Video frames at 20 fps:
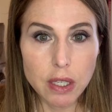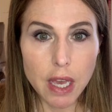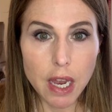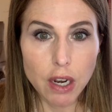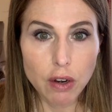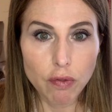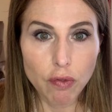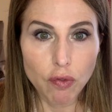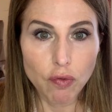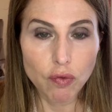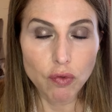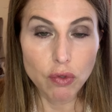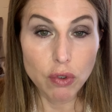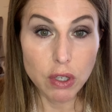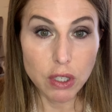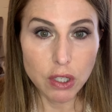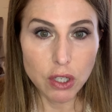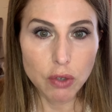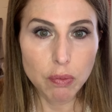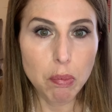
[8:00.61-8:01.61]
getting
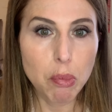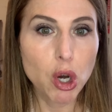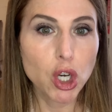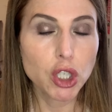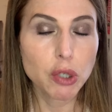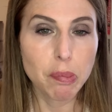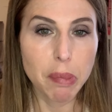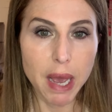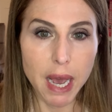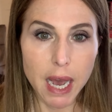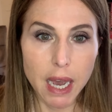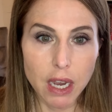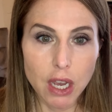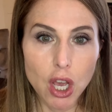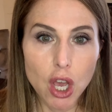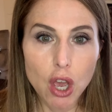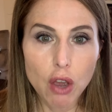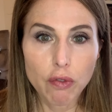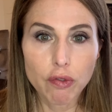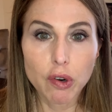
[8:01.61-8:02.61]
pushback
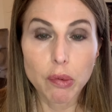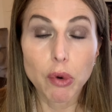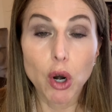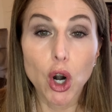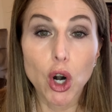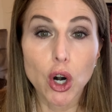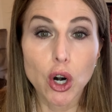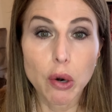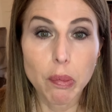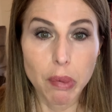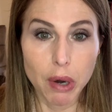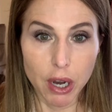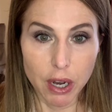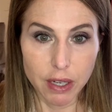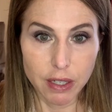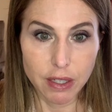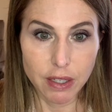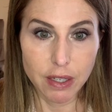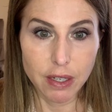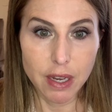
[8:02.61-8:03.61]
from her
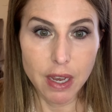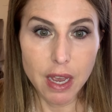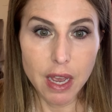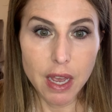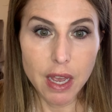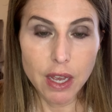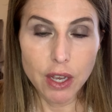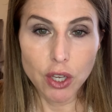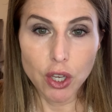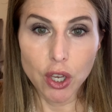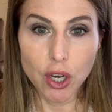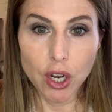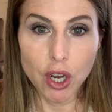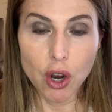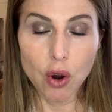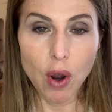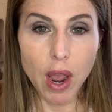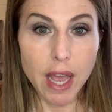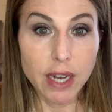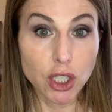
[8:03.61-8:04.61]
boss,
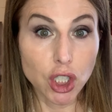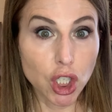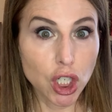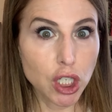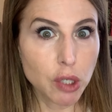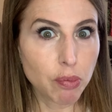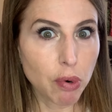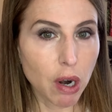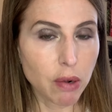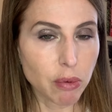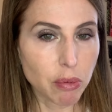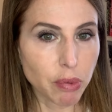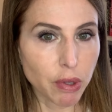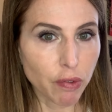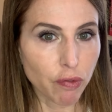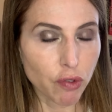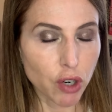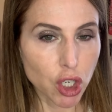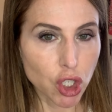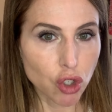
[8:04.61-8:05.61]
and she's probably
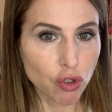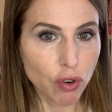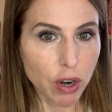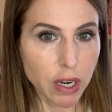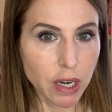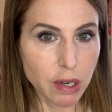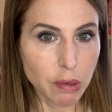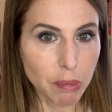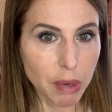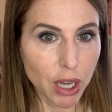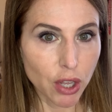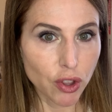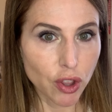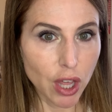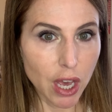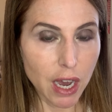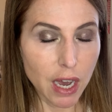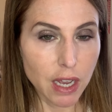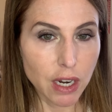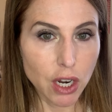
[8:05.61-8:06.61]
frustrated about
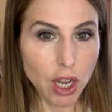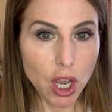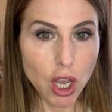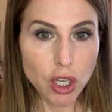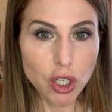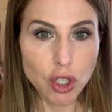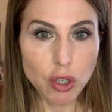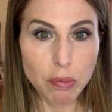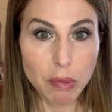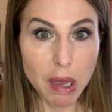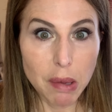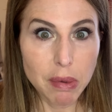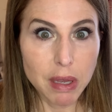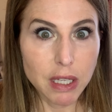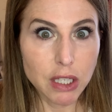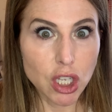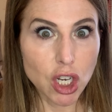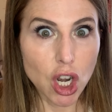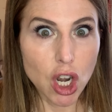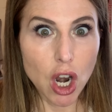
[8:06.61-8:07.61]
that. So maybe
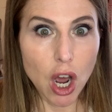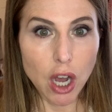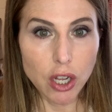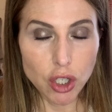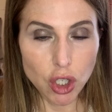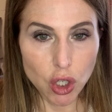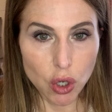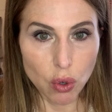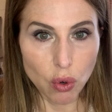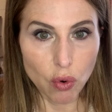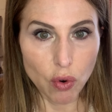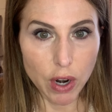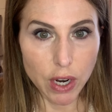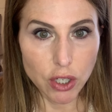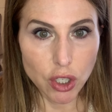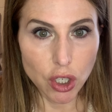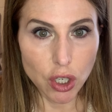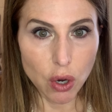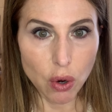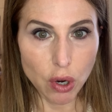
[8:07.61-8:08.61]
it's not so
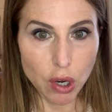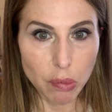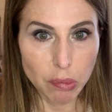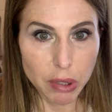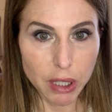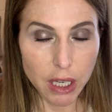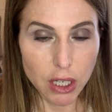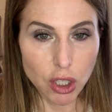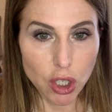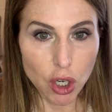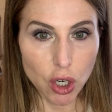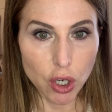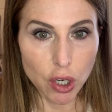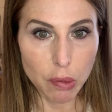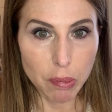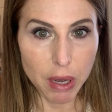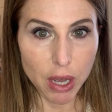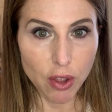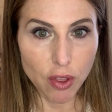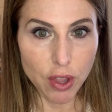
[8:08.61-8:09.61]
great to go complain to her
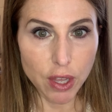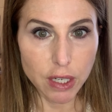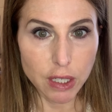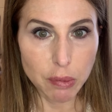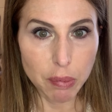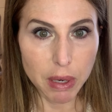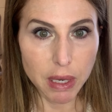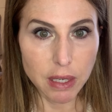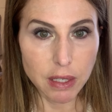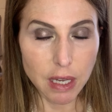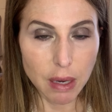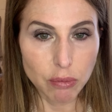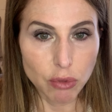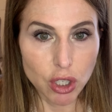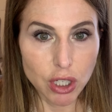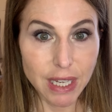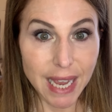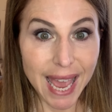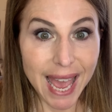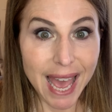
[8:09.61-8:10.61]
about this because I'm
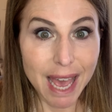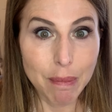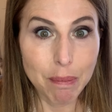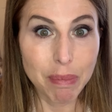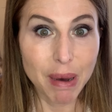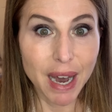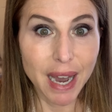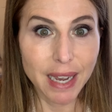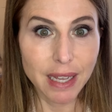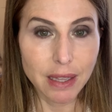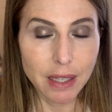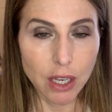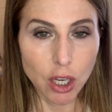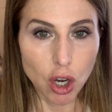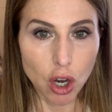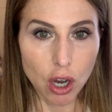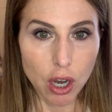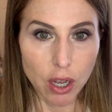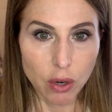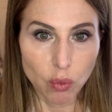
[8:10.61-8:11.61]
just piling
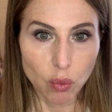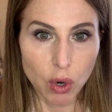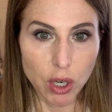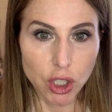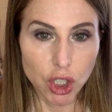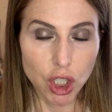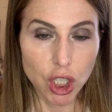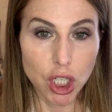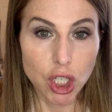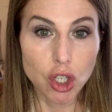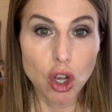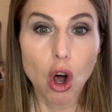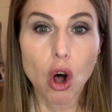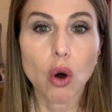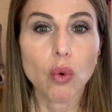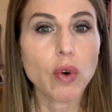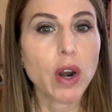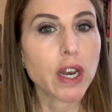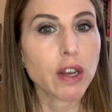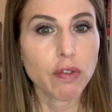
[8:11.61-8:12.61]
on what she's
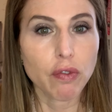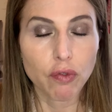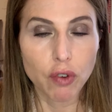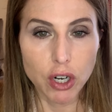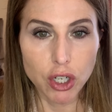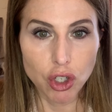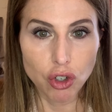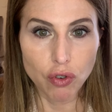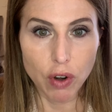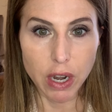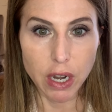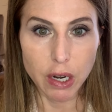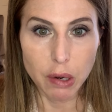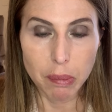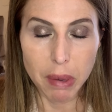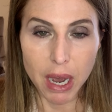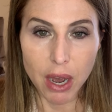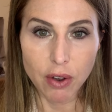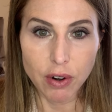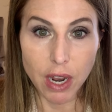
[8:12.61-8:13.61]
already frustrated
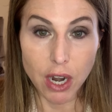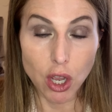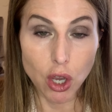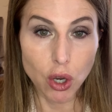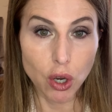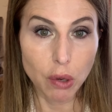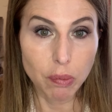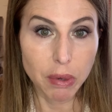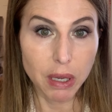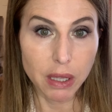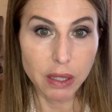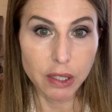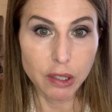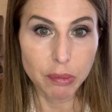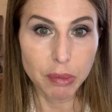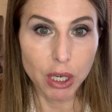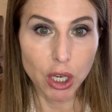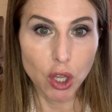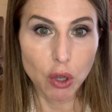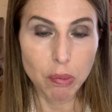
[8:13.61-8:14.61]
about, and it could be a little
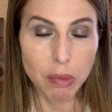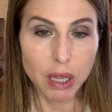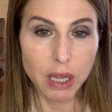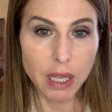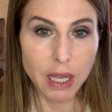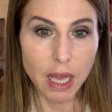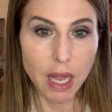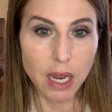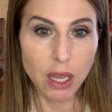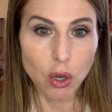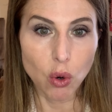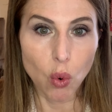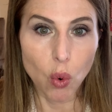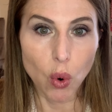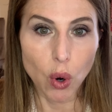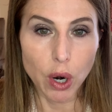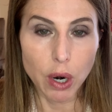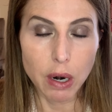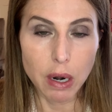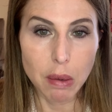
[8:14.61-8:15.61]
bit humiliating
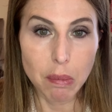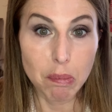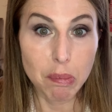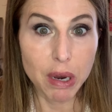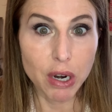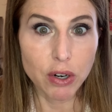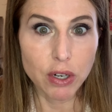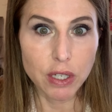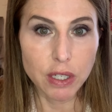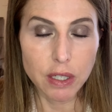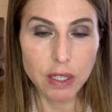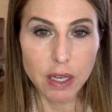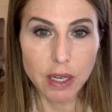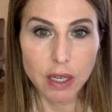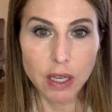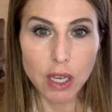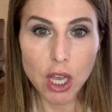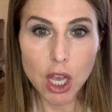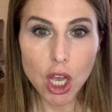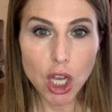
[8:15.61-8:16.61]
or
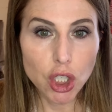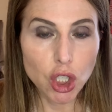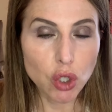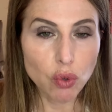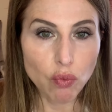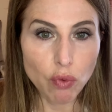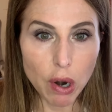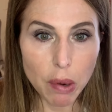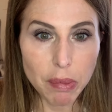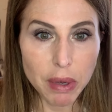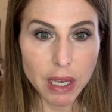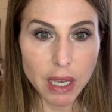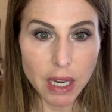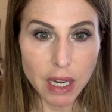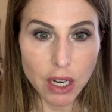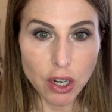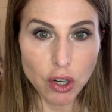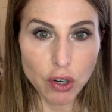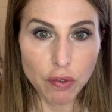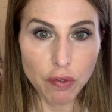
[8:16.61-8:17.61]
embarrassing, just rubbing it
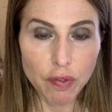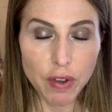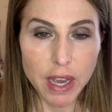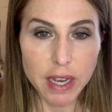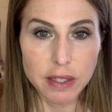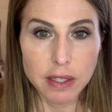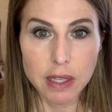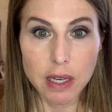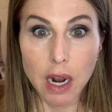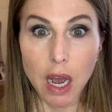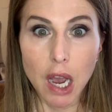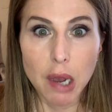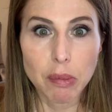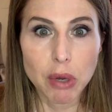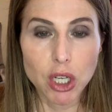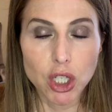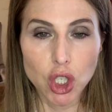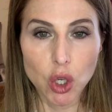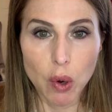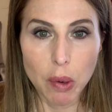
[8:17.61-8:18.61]
in her face that I'm
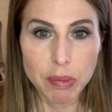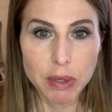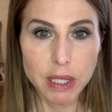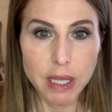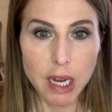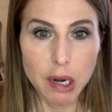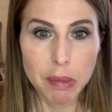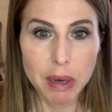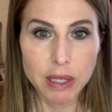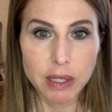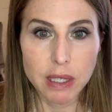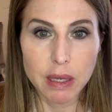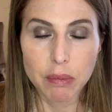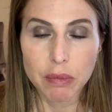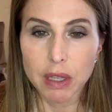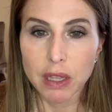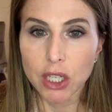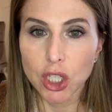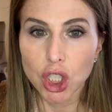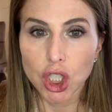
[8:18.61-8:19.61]
also upset about
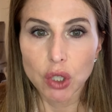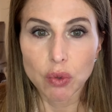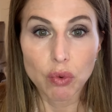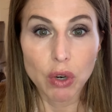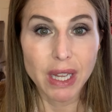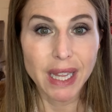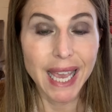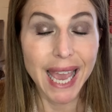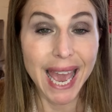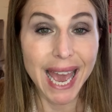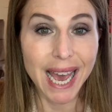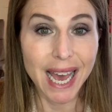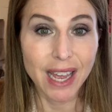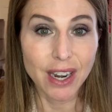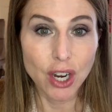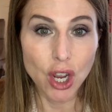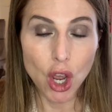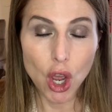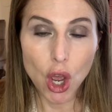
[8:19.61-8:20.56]
something that she really had